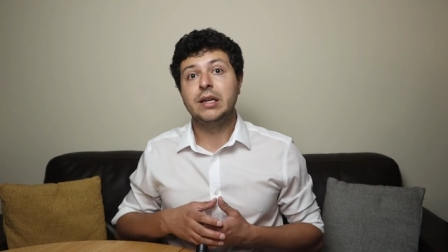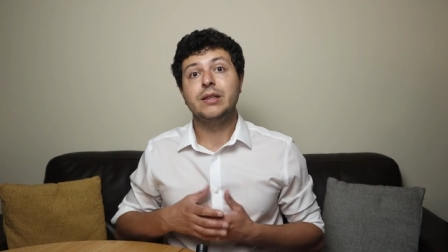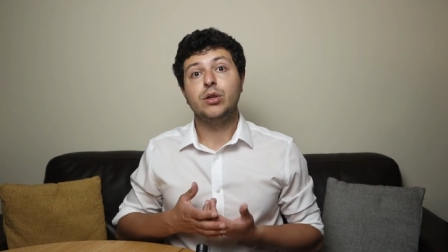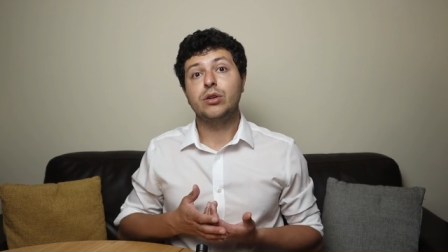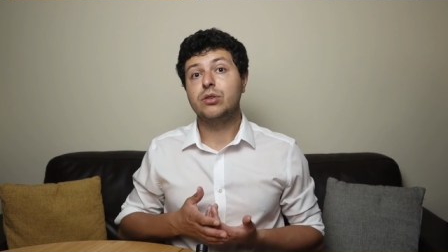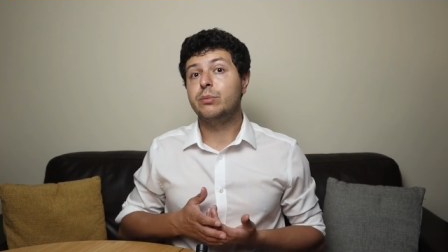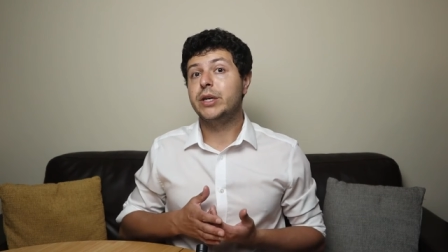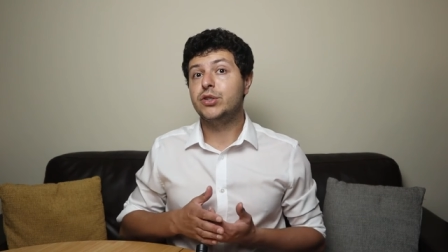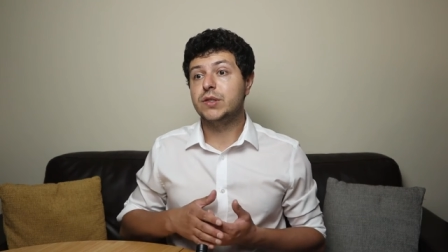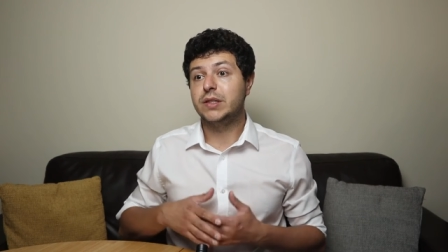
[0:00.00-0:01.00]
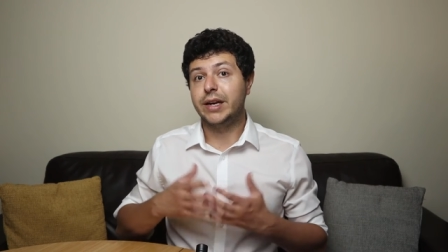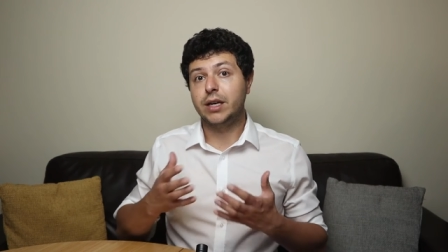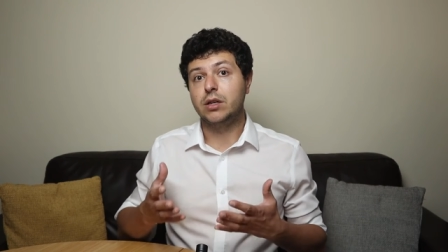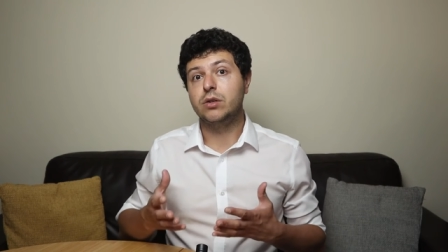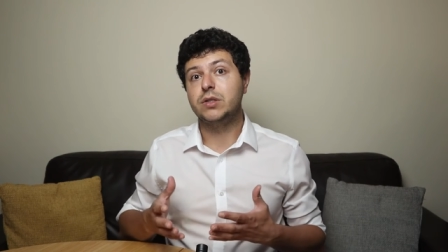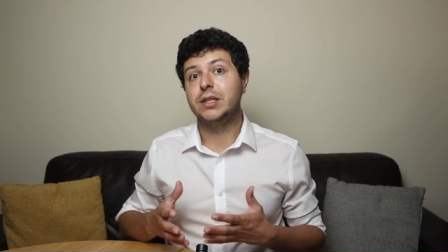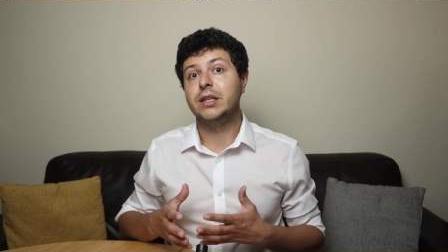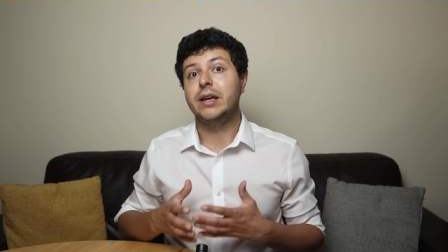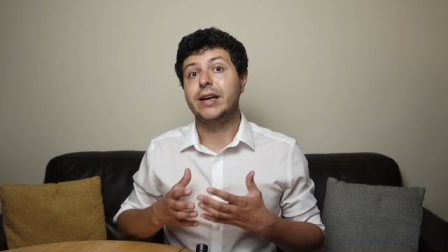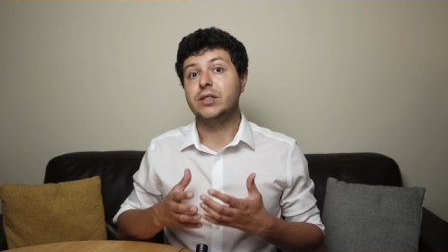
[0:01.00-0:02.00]
the doctor may just diagnose
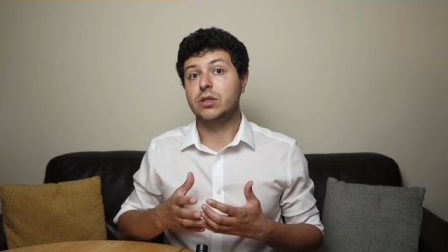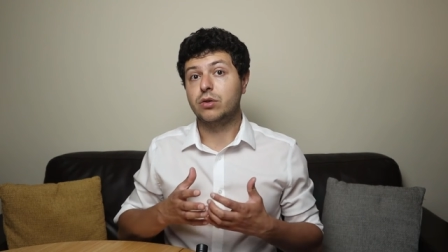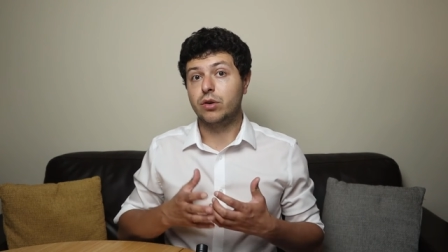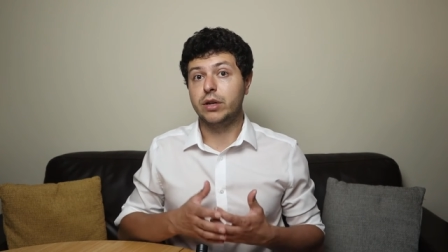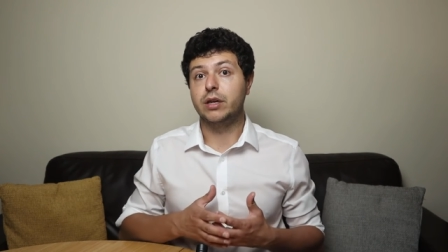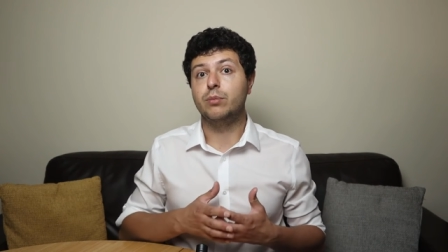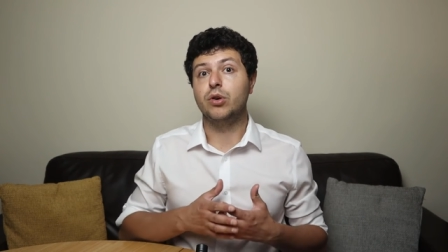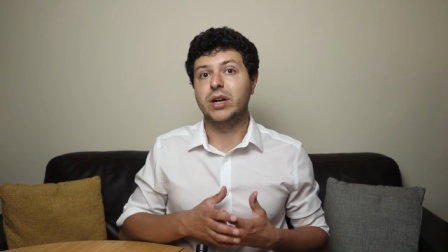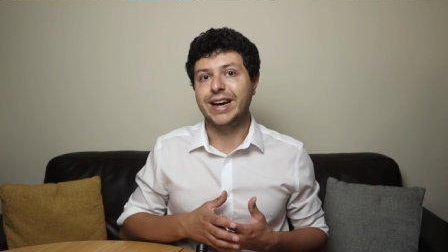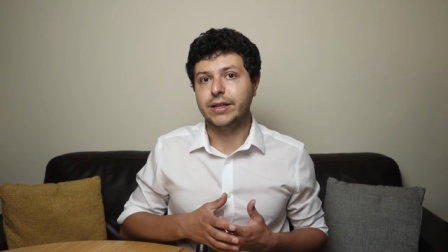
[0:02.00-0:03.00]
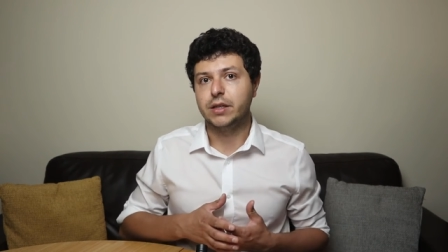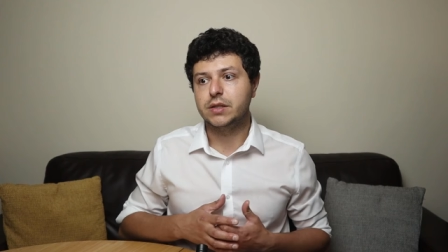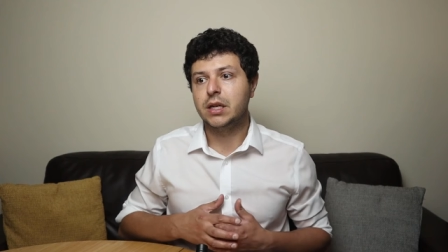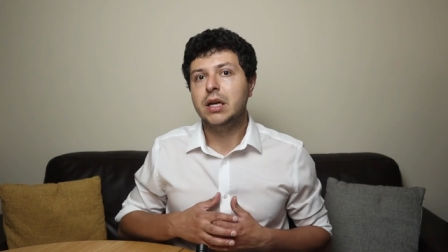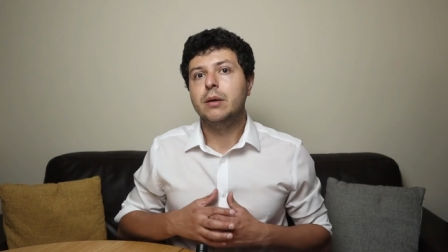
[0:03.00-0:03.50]
it as chronic bronchitis.